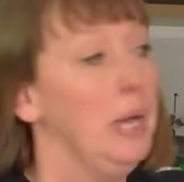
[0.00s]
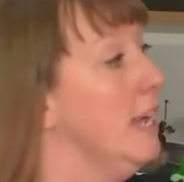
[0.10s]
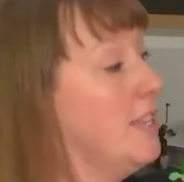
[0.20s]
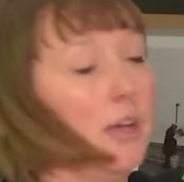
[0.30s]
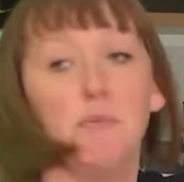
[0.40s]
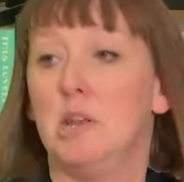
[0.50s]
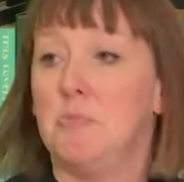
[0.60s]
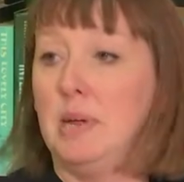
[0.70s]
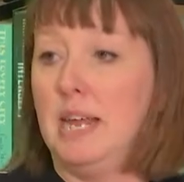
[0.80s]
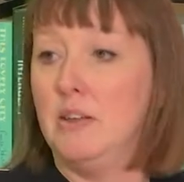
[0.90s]
So I'm
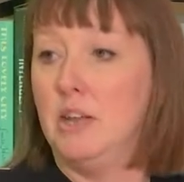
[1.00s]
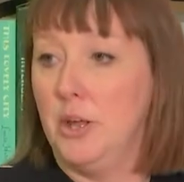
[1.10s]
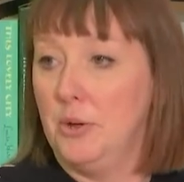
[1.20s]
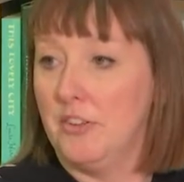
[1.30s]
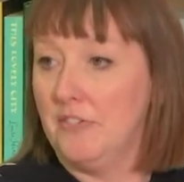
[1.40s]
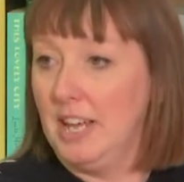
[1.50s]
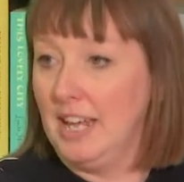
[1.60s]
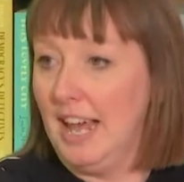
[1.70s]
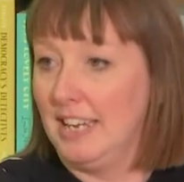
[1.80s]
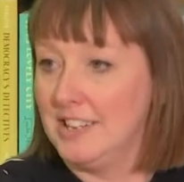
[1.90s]
going to bring in Luke, if
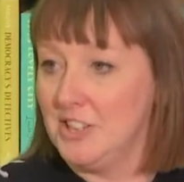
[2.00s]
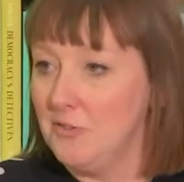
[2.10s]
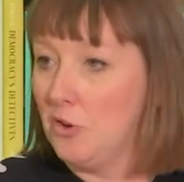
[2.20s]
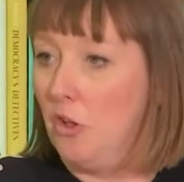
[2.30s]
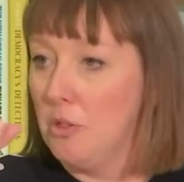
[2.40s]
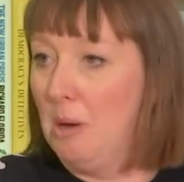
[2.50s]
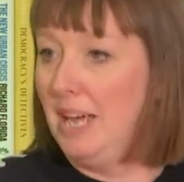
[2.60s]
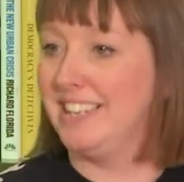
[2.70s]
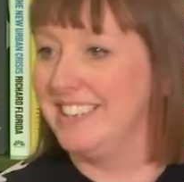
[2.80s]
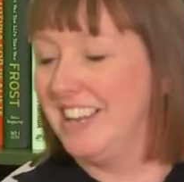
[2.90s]
I can, because you've got the
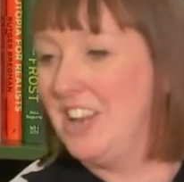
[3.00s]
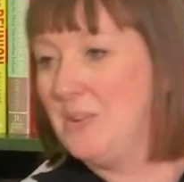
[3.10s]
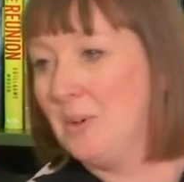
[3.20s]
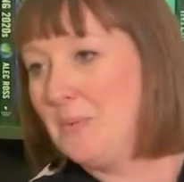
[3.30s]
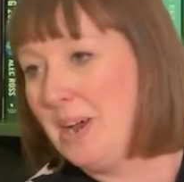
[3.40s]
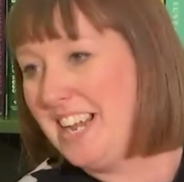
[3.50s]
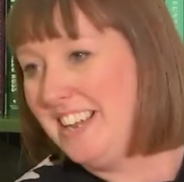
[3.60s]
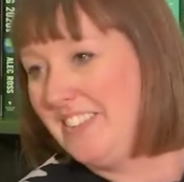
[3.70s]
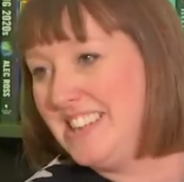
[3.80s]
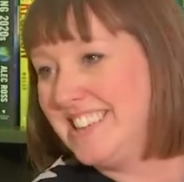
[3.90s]
mic and I know you want to
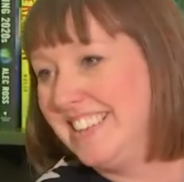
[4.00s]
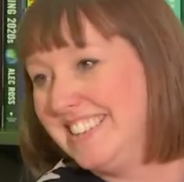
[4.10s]
weigh in on this.